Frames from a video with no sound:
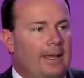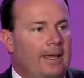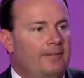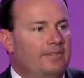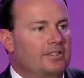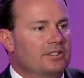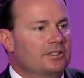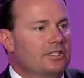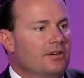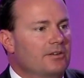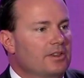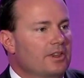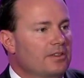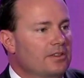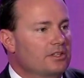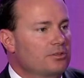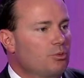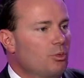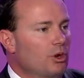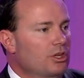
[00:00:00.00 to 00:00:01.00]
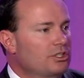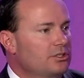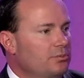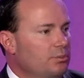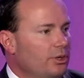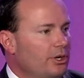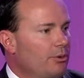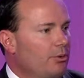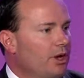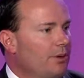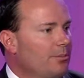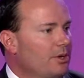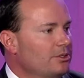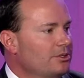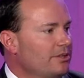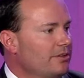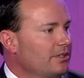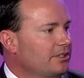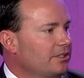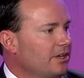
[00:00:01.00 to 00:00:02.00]
have discovered that this works pretty well
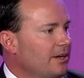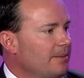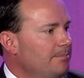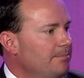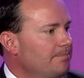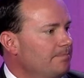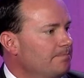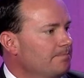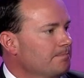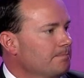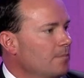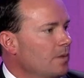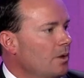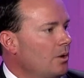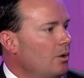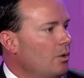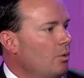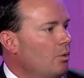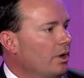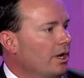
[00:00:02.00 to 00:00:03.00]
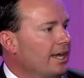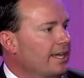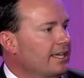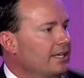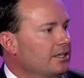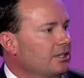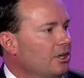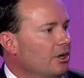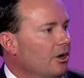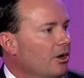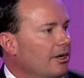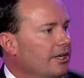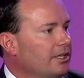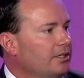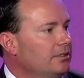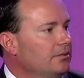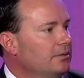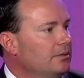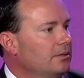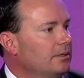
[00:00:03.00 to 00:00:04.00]
most of the time. When I get
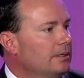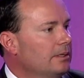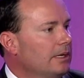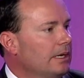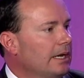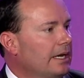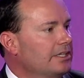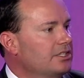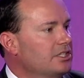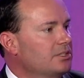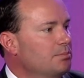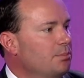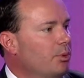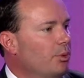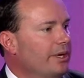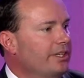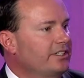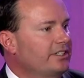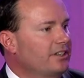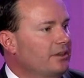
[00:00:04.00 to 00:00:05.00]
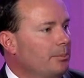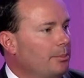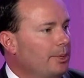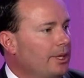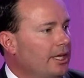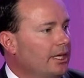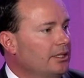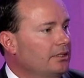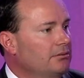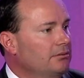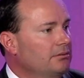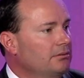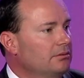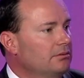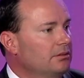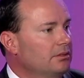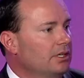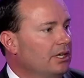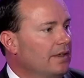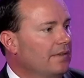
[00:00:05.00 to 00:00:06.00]
carded, I just point to the pin
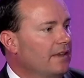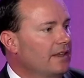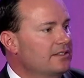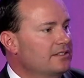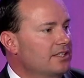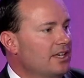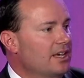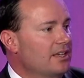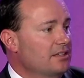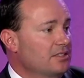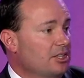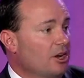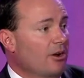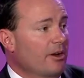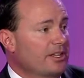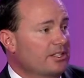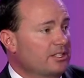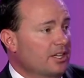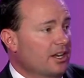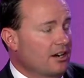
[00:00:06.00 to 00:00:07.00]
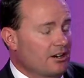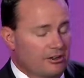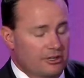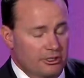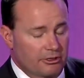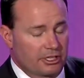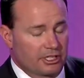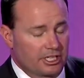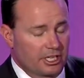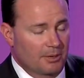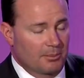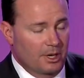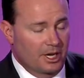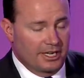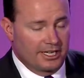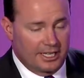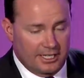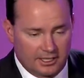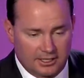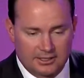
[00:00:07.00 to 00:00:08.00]
and they say, sorry, Senator, you can come
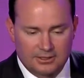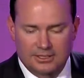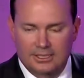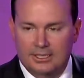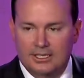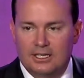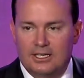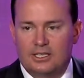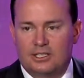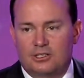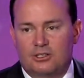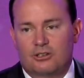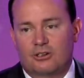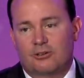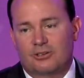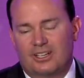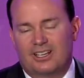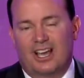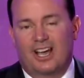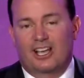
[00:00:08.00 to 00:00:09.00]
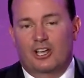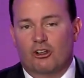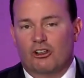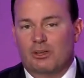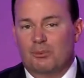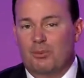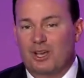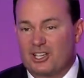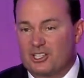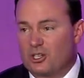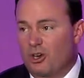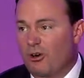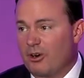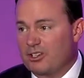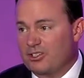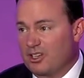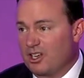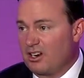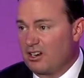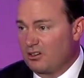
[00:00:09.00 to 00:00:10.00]
on in. So I call it my sorry,
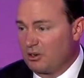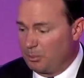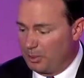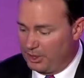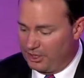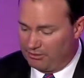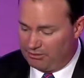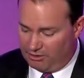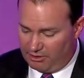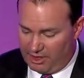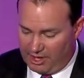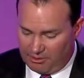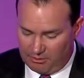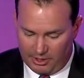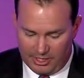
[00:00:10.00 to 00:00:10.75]
Senator pin for that